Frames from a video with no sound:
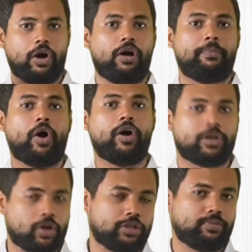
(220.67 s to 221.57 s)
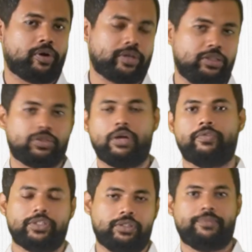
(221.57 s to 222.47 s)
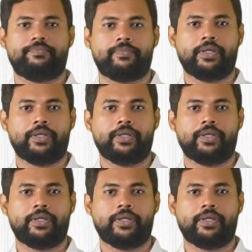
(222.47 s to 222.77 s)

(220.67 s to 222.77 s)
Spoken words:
on cross-border insolvency.